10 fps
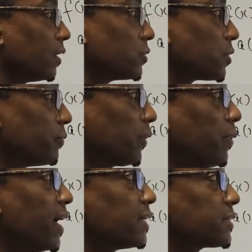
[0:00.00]
So it
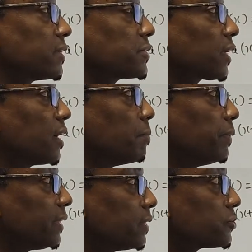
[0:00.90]
requires us to
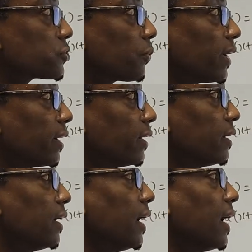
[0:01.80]
complete the
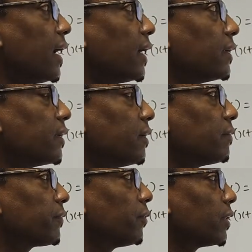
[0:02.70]
square and
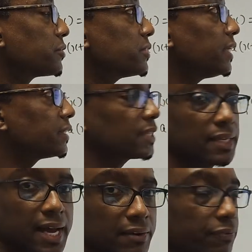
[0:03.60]
of course state it
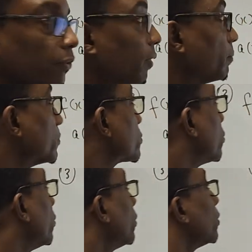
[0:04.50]
in that form.
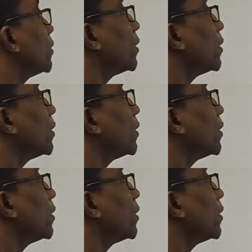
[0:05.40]
So